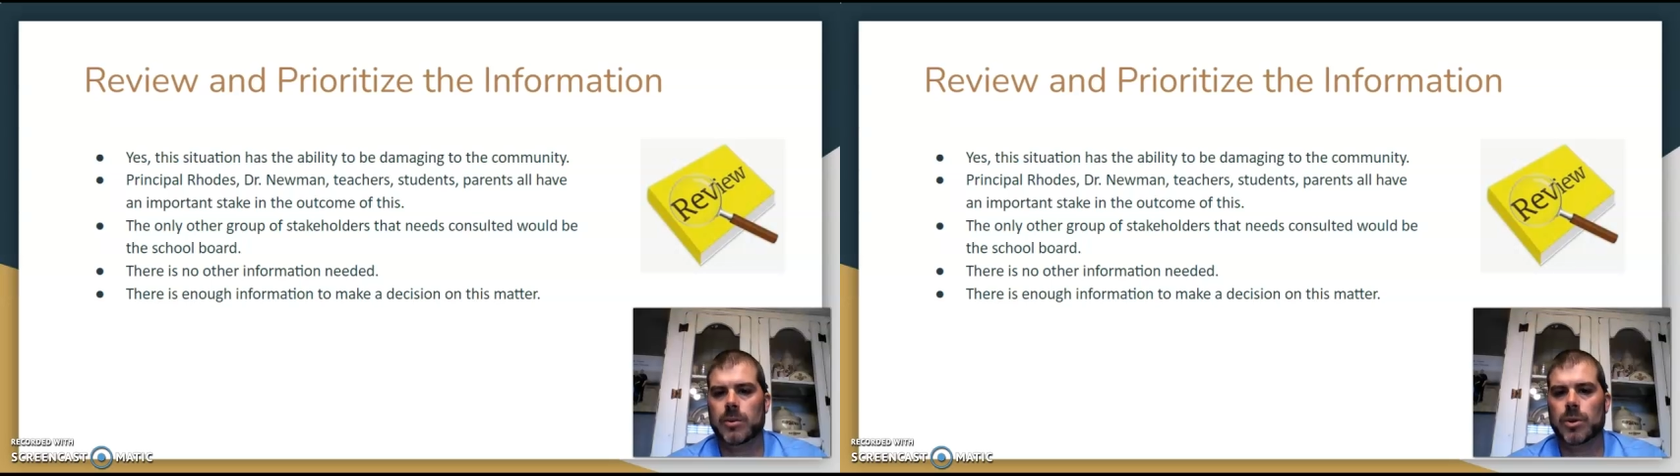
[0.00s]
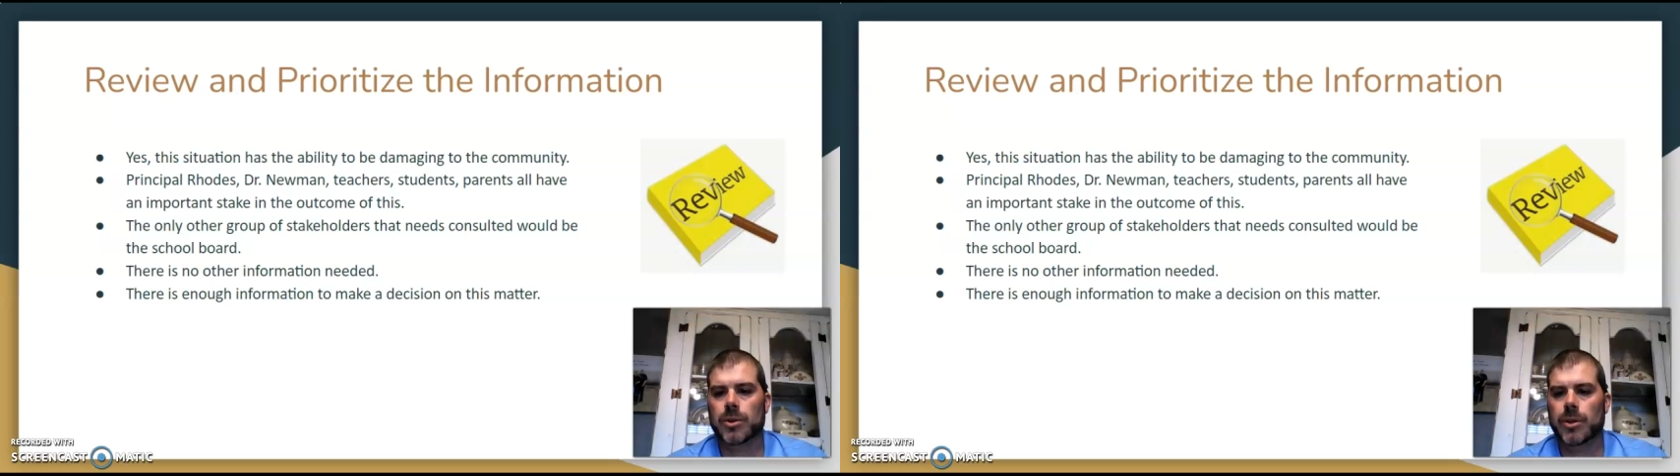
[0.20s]

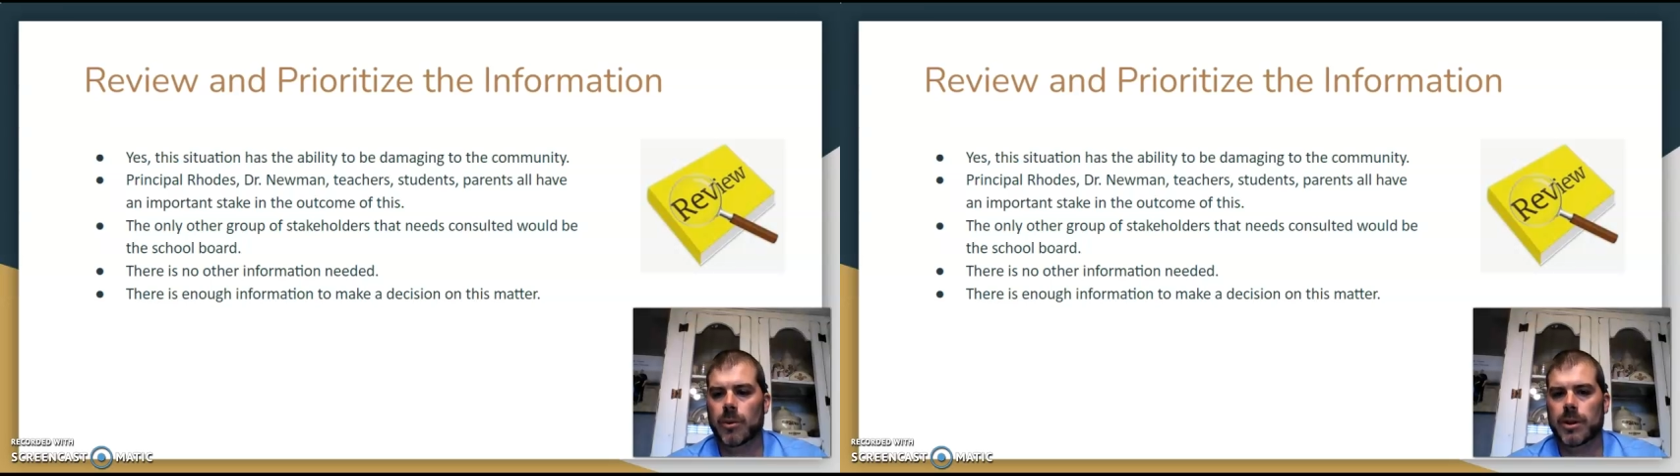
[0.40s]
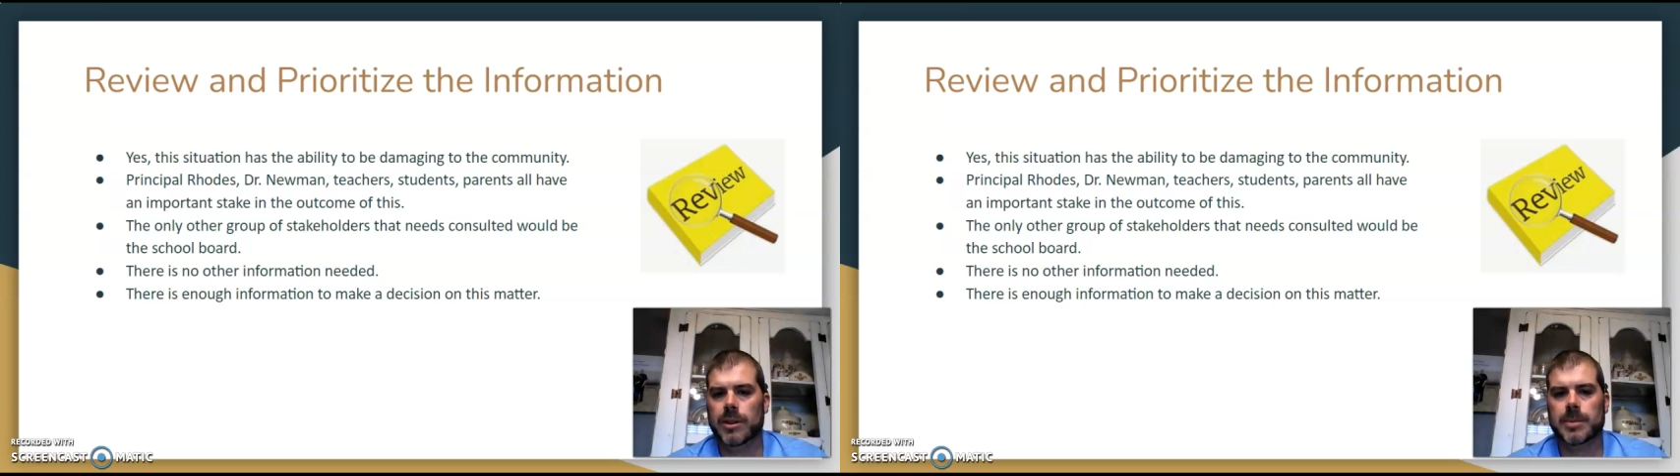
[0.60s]
we're
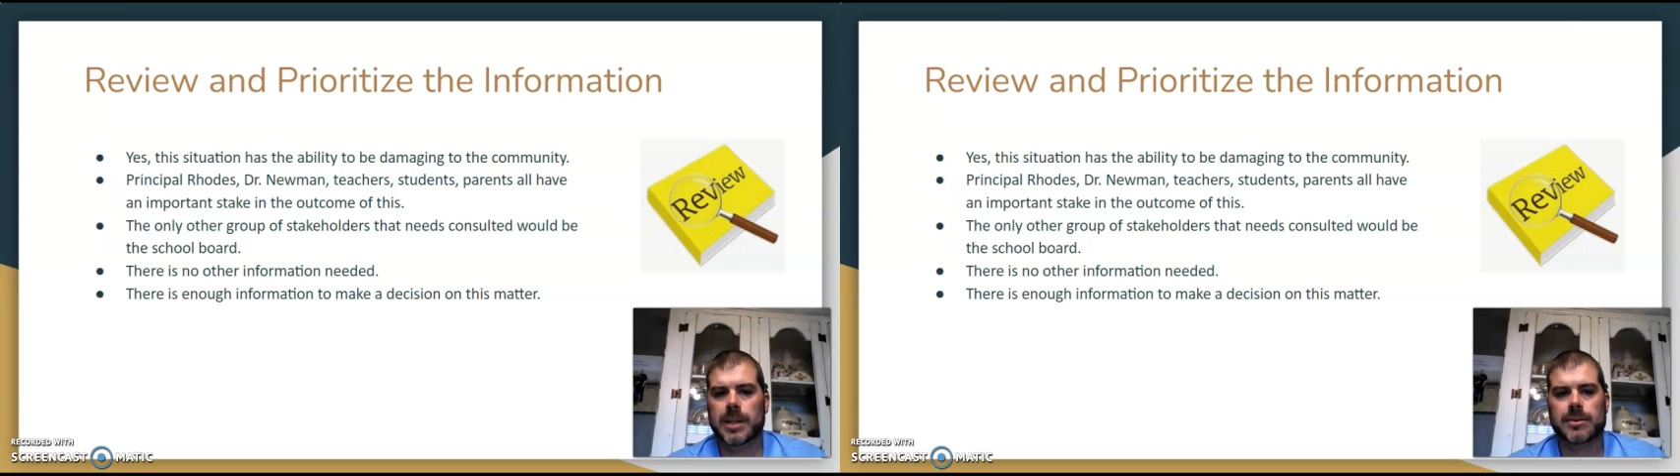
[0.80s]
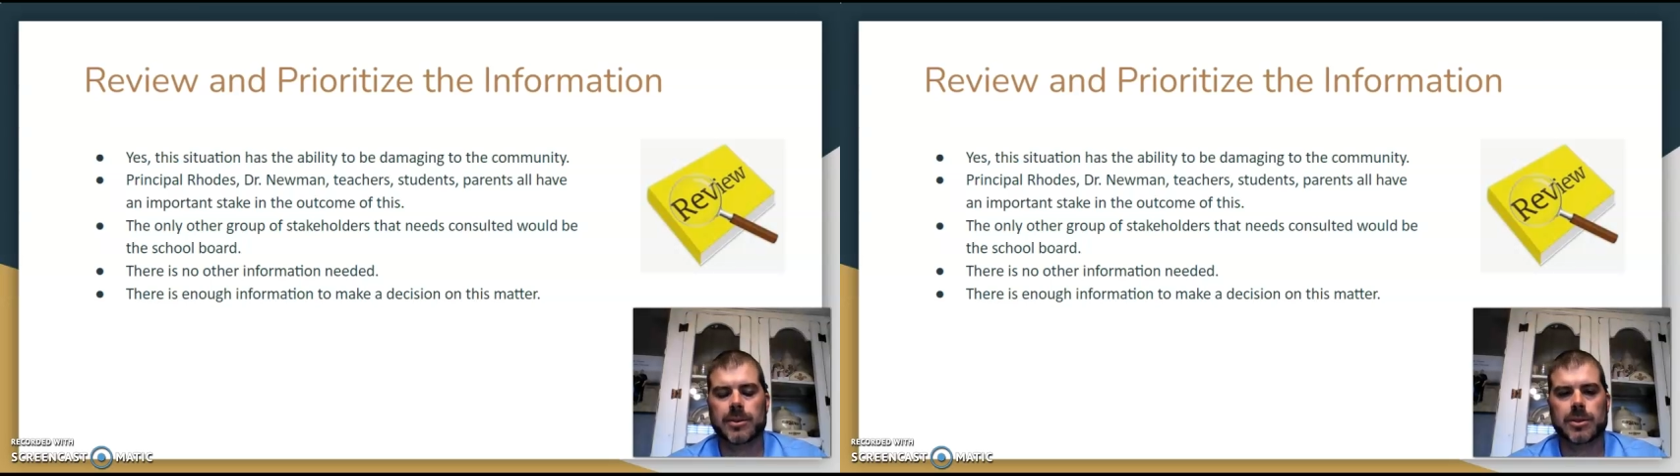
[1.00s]
doing what is
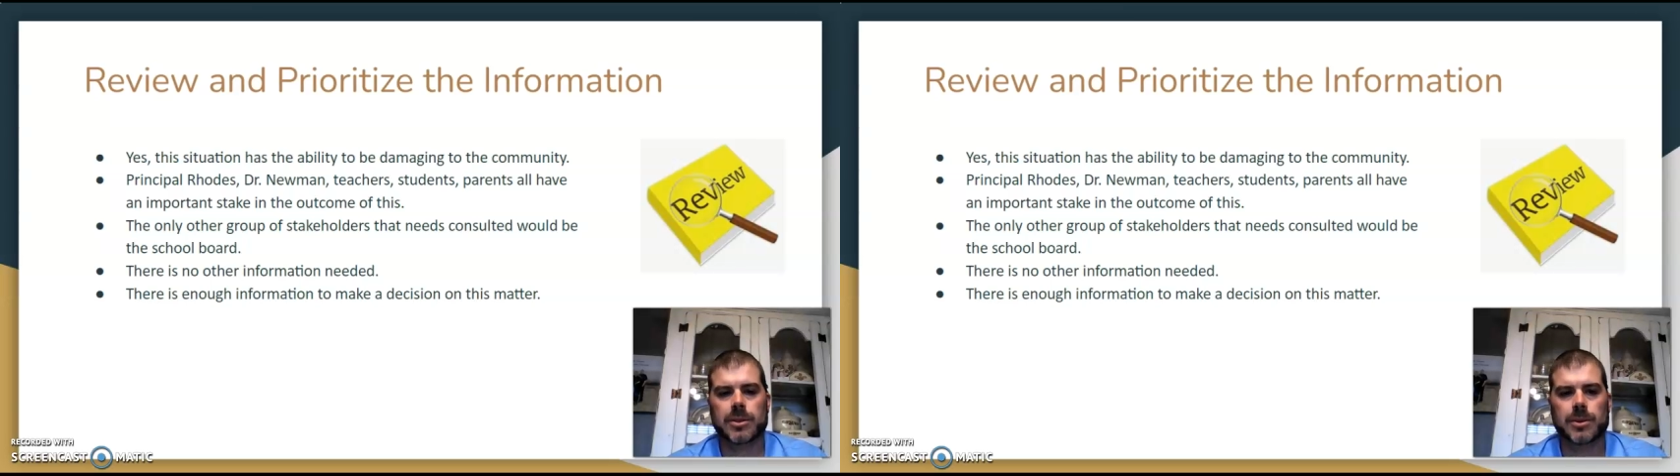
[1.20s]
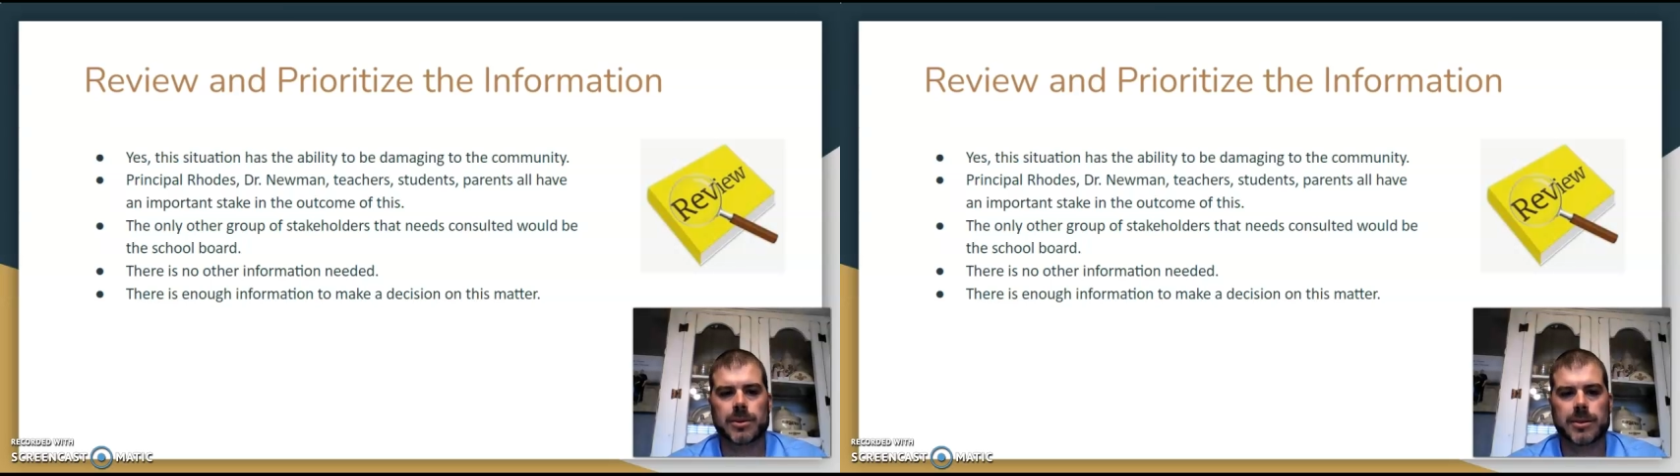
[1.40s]
best for
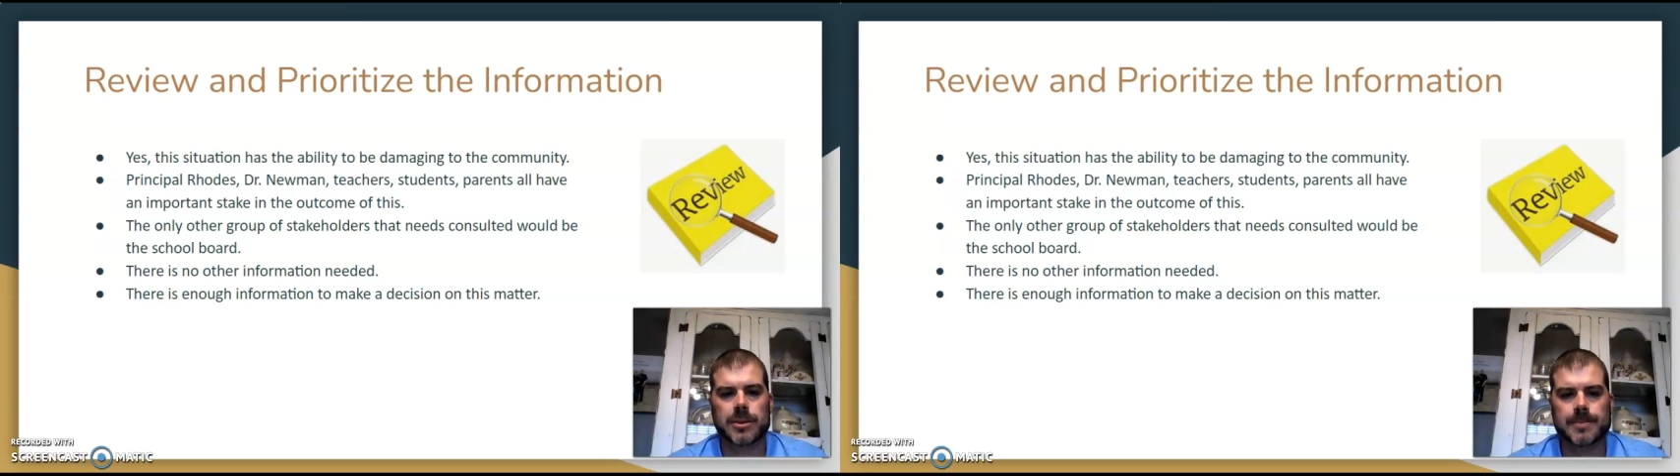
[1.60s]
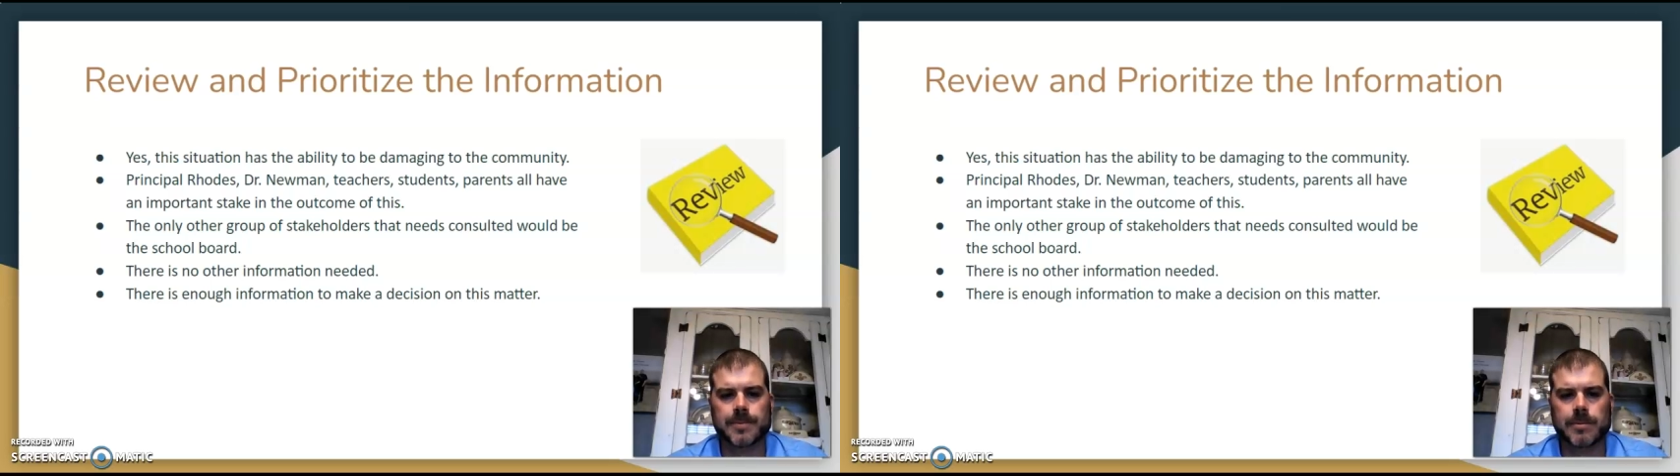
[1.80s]
students.